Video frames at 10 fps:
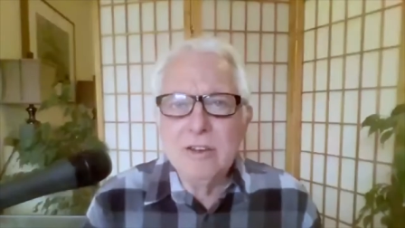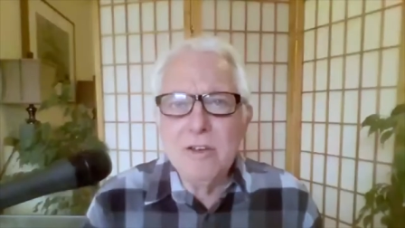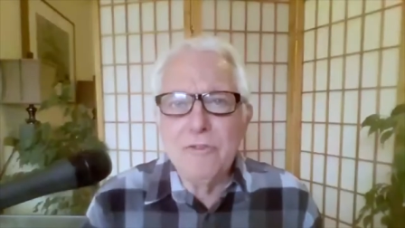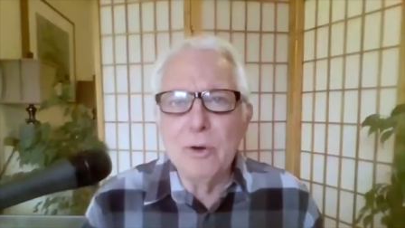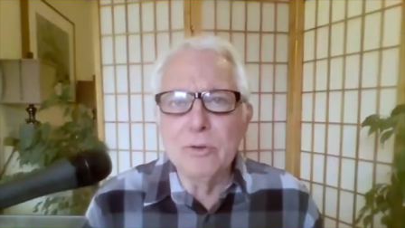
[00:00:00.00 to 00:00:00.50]

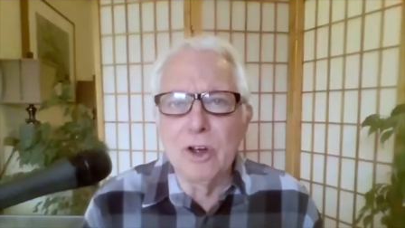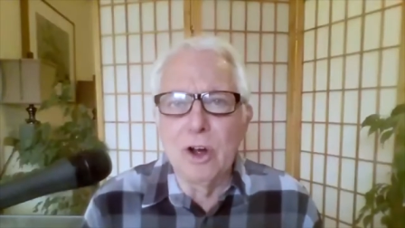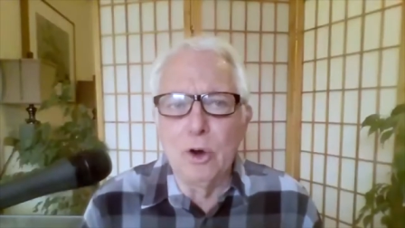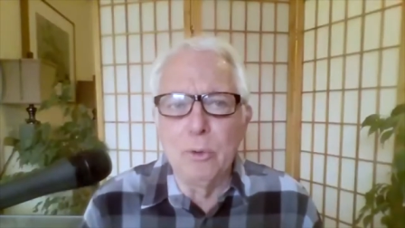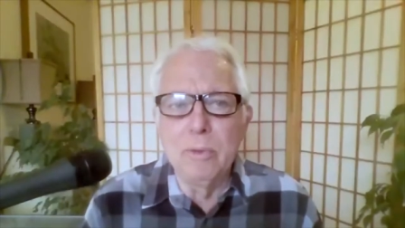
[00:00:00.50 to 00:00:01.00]
phones
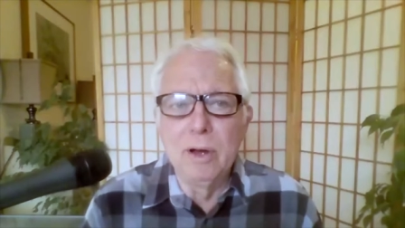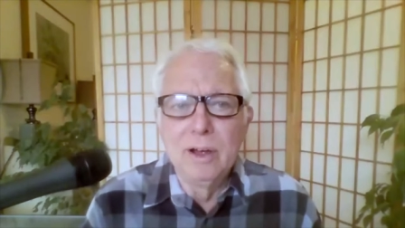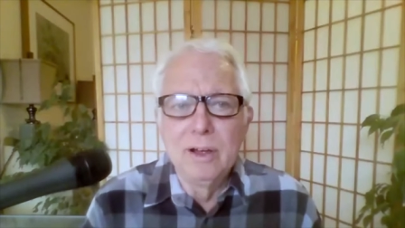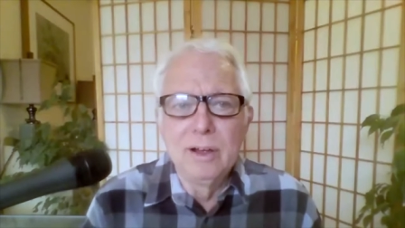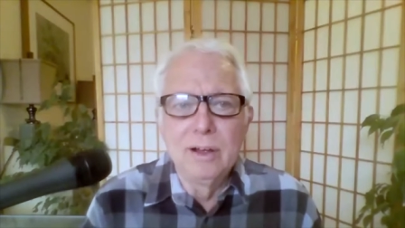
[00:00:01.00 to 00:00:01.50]
home.
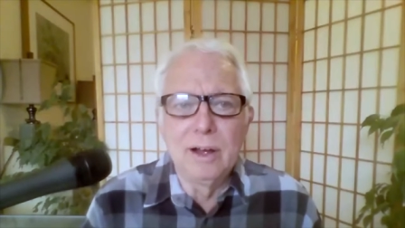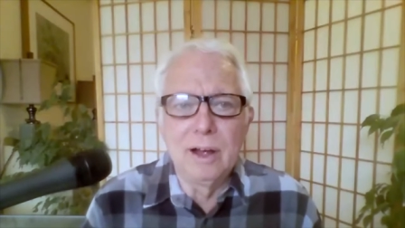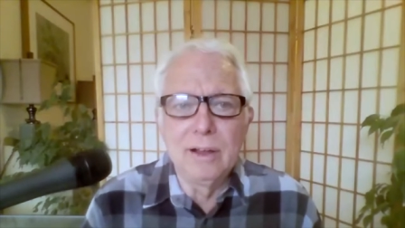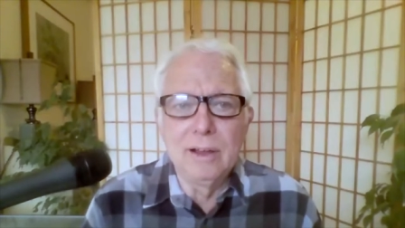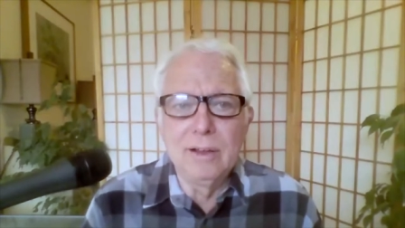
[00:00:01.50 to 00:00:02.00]

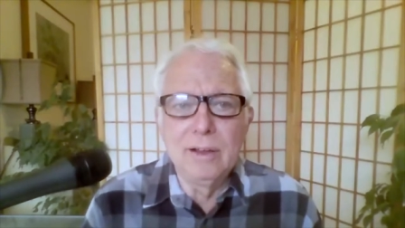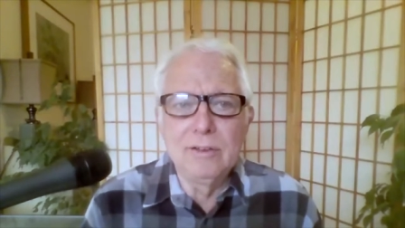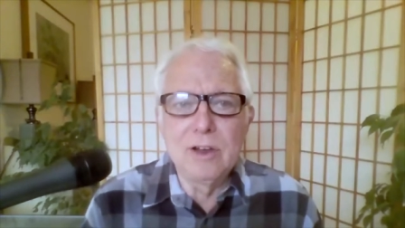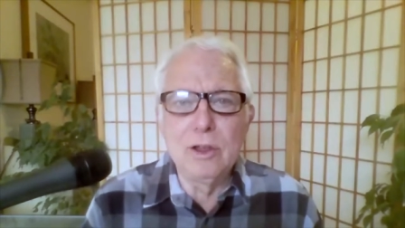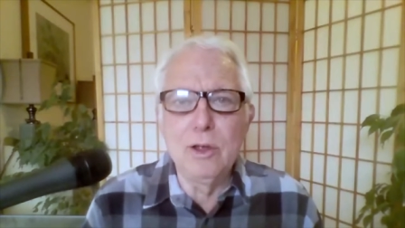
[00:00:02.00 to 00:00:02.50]
Uh, he's
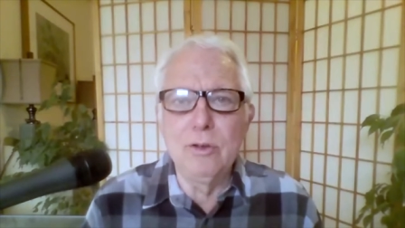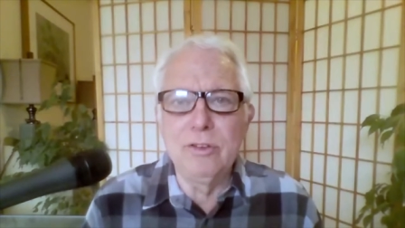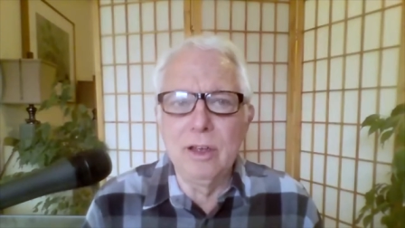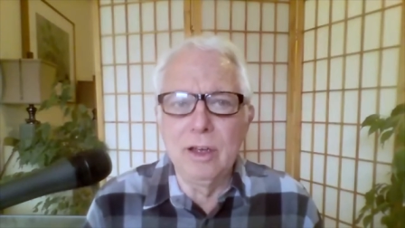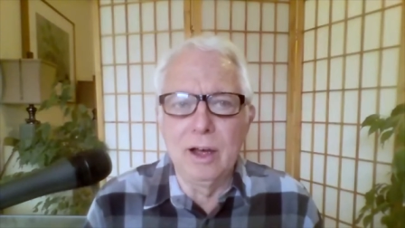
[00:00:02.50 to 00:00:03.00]
not
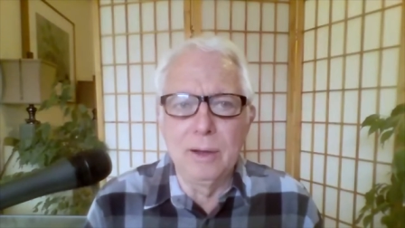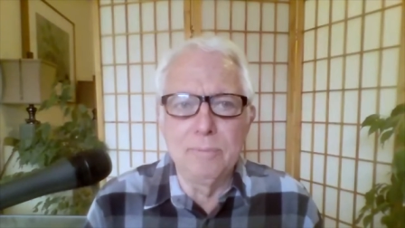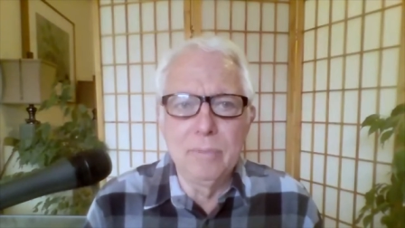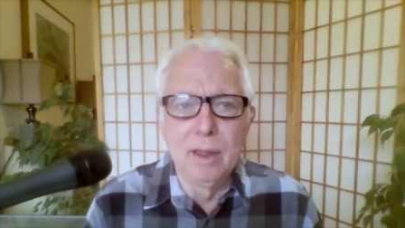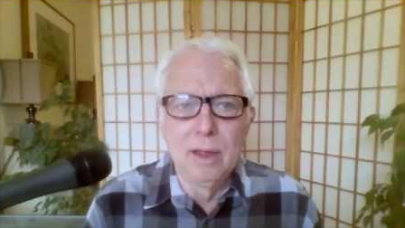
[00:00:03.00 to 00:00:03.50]
using um,